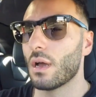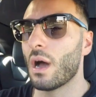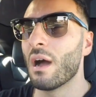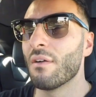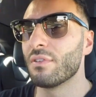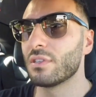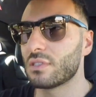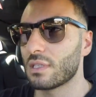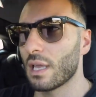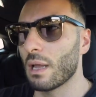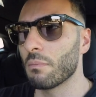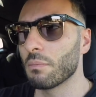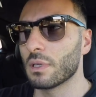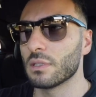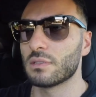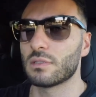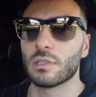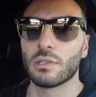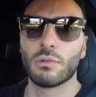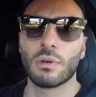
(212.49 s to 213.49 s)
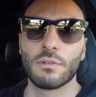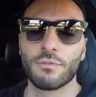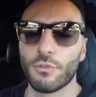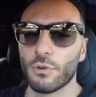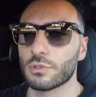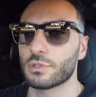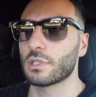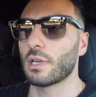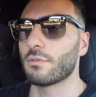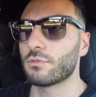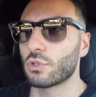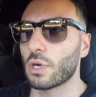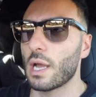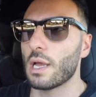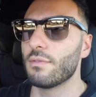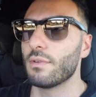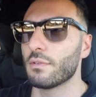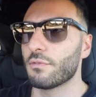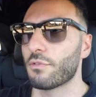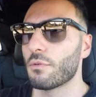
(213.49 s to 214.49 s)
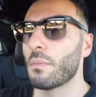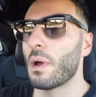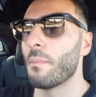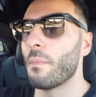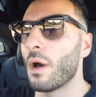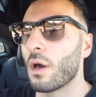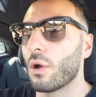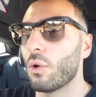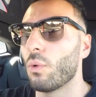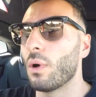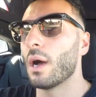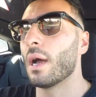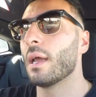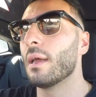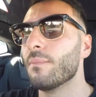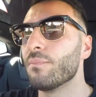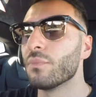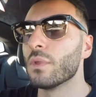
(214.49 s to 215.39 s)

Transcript: Obviously, I'm considering full self-driving for my Model Y,